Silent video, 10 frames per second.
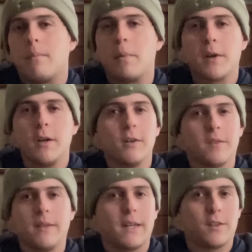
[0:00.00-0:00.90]
But here
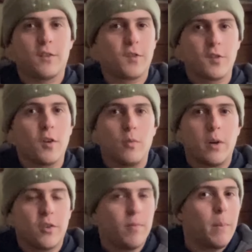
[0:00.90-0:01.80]
it's not so
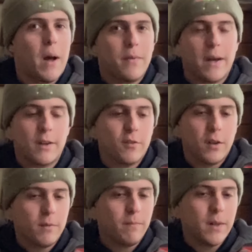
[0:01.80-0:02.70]
much about that.
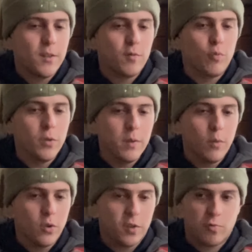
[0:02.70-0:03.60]
It's really
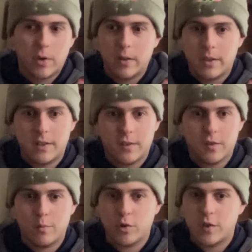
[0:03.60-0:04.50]
more straight-laced,
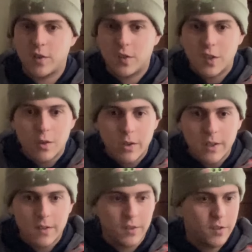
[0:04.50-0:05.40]
it's more serious,
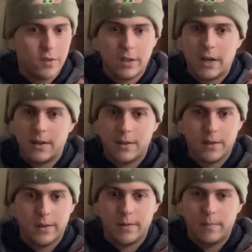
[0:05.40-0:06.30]
it's not
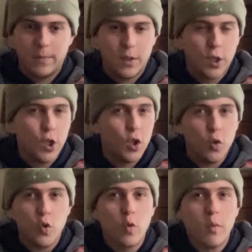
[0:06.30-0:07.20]
any
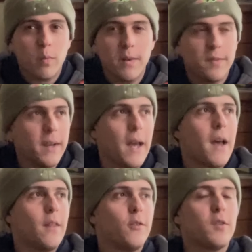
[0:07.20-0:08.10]
humor per se.
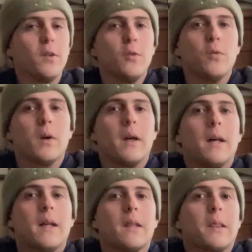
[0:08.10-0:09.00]
There's a little
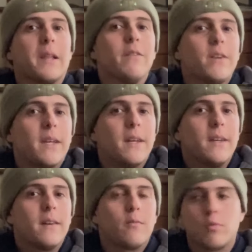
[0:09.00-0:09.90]

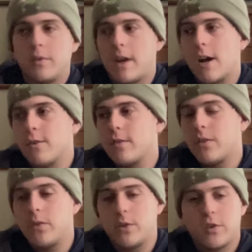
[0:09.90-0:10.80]
levity with the characters
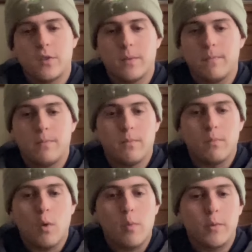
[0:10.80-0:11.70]
having just a
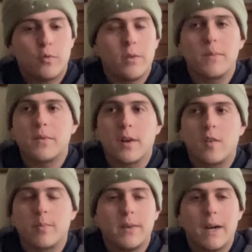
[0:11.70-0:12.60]
moment between
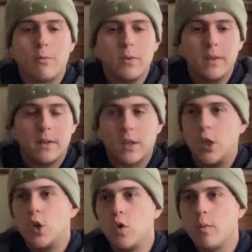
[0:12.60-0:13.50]
themselves, but not really like
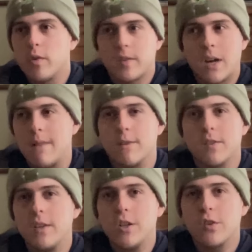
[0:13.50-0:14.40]
a humorous
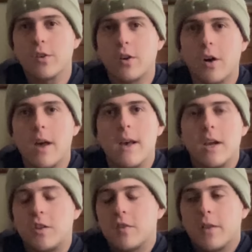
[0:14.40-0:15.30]
conversation at all.
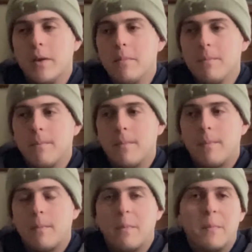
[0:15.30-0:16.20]
It's just them
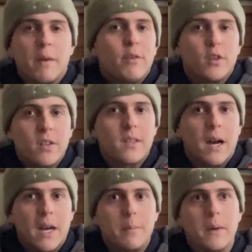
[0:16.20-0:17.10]
having a good
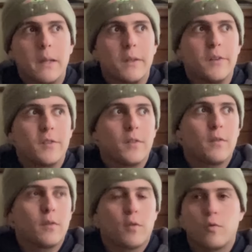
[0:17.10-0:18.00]
time, at least
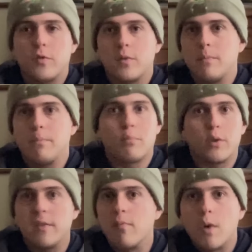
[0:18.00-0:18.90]
through some
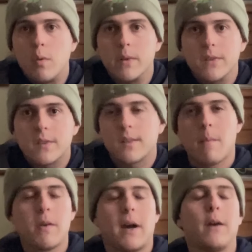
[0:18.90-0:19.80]
brief moments.
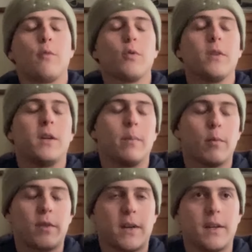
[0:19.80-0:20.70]
But yeah, I didn't really come in
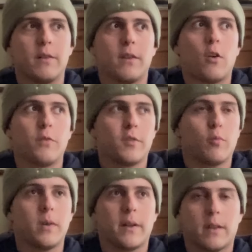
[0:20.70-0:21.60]
with the idea that, oh, this will
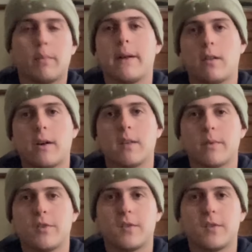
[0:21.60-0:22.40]
be like the Black Klansman.